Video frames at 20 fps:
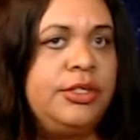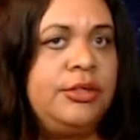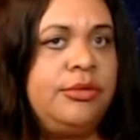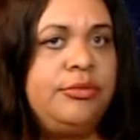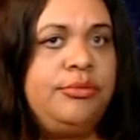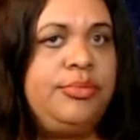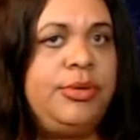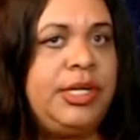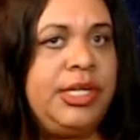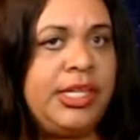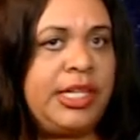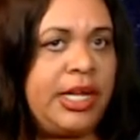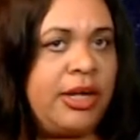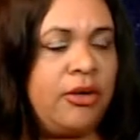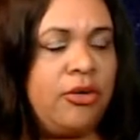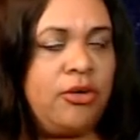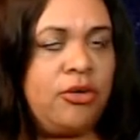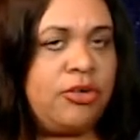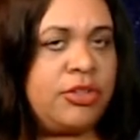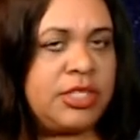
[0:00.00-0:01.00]
be there
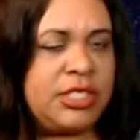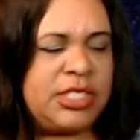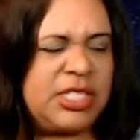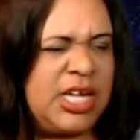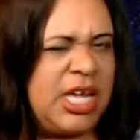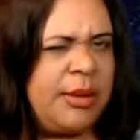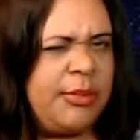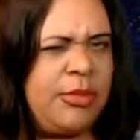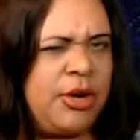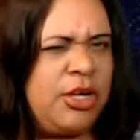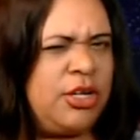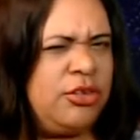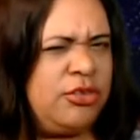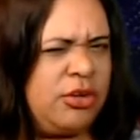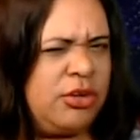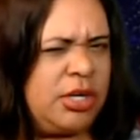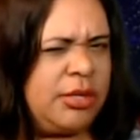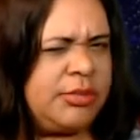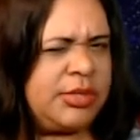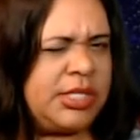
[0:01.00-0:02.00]
all the time or you know
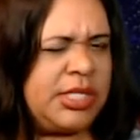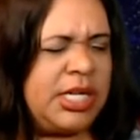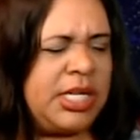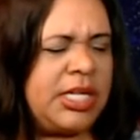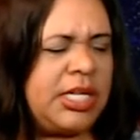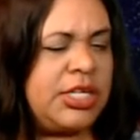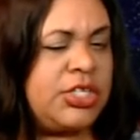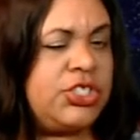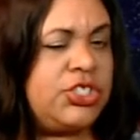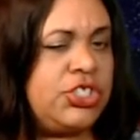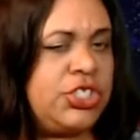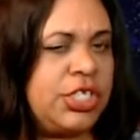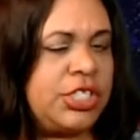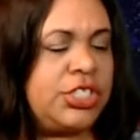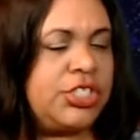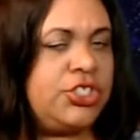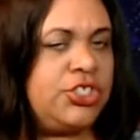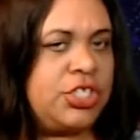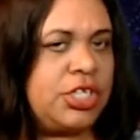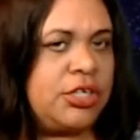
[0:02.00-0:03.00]
what i'm saying like
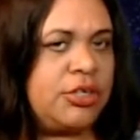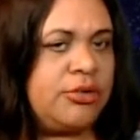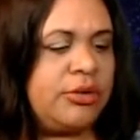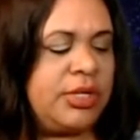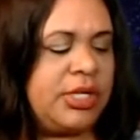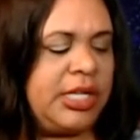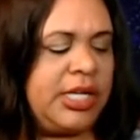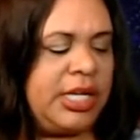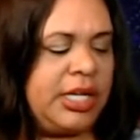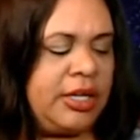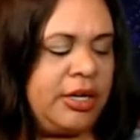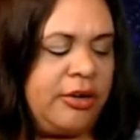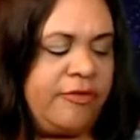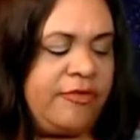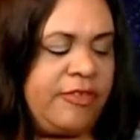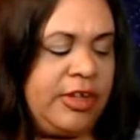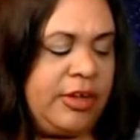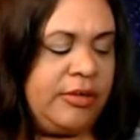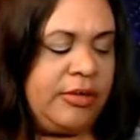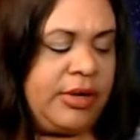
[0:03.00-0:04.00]
just generally
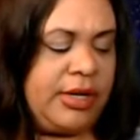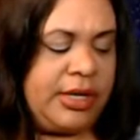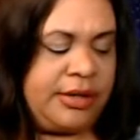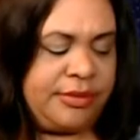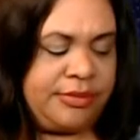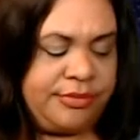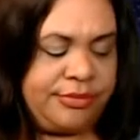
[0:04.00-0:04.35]
interfering